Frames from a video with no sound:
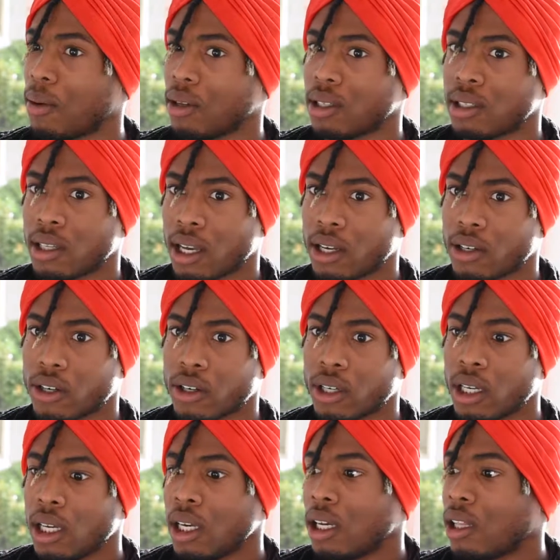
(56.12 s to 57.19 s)
standard.
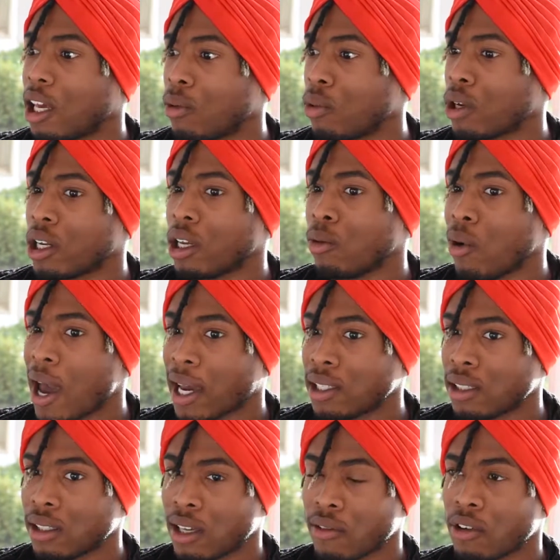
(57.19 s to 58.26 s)
Like, we're getting
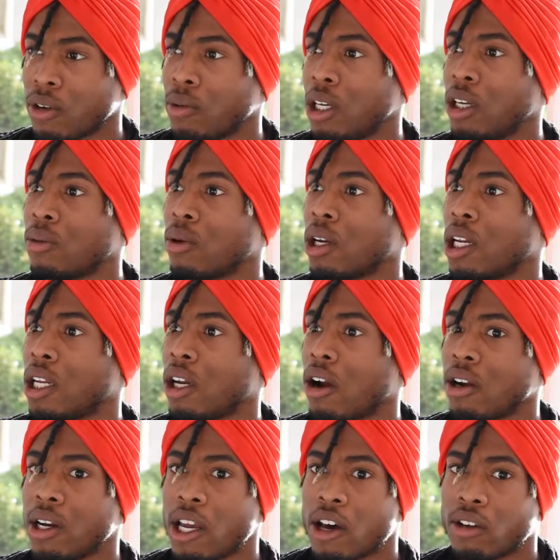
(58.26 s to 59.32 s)
waxes every week, we're getting
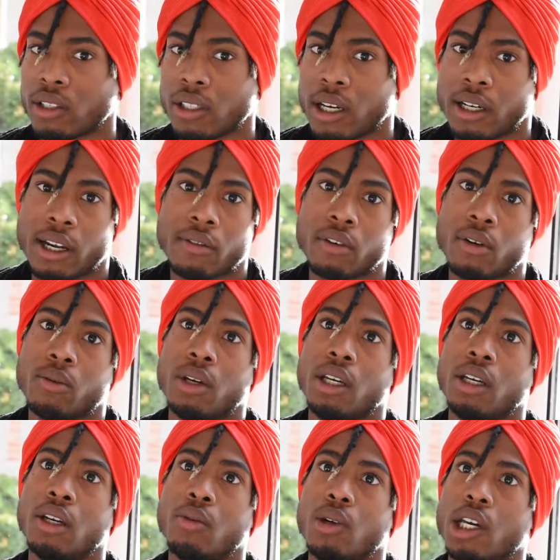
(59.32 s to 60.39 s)
our nails done every
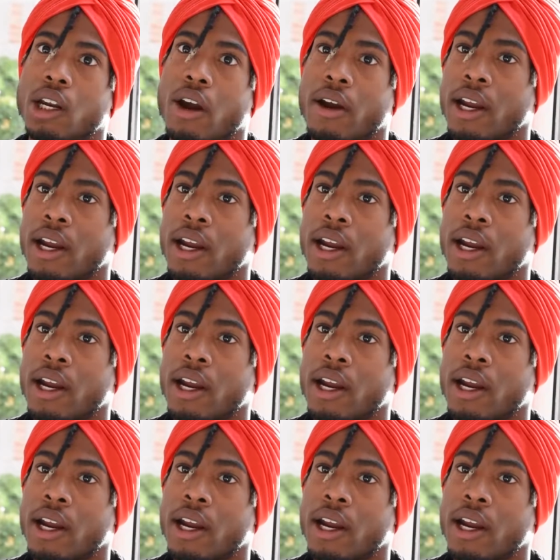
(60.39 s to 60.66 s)
week, we get our